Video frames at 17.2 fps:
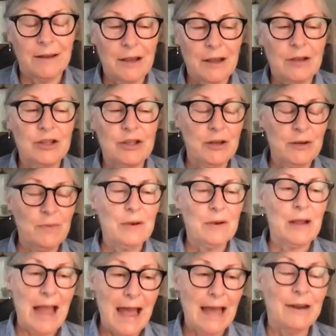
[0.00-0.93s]
she
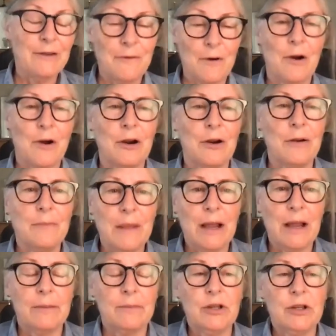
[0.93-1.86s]
had a
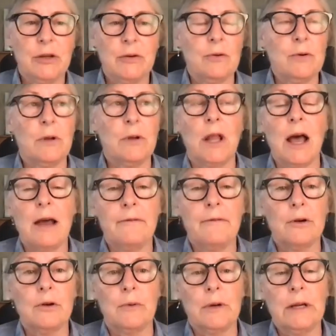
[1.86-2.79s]
farm. She grew a lot
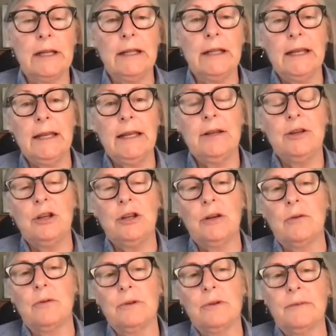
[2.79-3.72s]
for Greenland. She
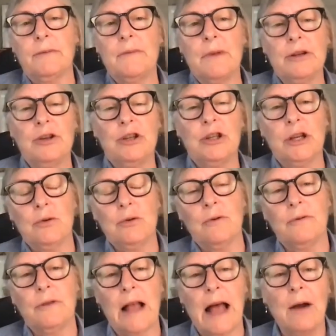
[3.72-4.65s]
grew
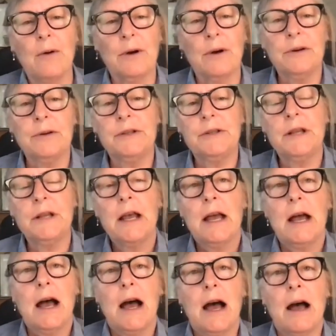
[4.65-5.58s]
flowers,
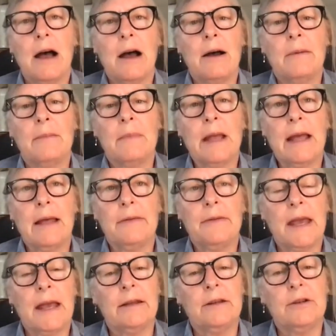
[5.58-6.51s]
and
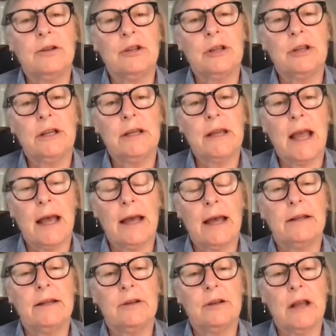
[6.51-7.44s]
then she
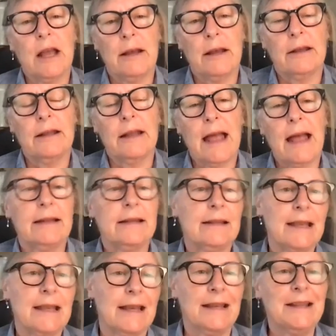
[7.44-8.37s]
had
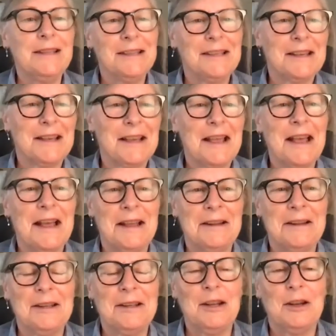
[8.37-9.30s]
kids.
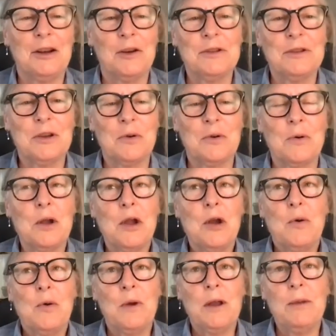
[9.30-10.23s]
And so
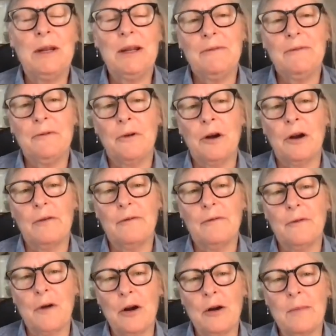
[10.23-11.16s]
women in
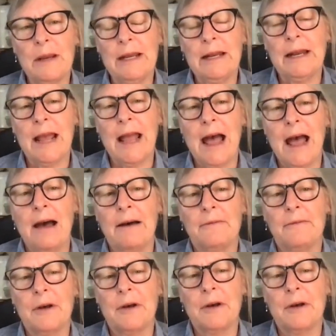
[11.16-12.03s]
farming have